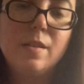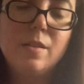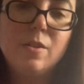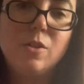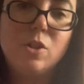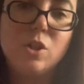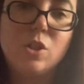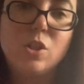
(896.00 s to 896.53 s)
These
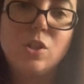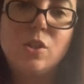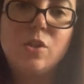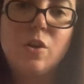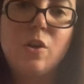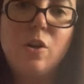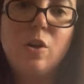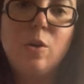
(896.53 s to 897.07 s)
are just
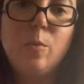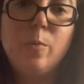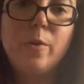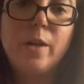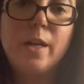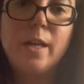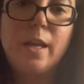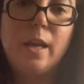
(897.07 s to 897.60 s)
so
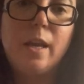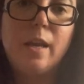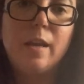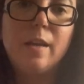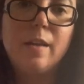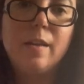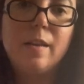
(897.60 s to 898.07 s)
pretty.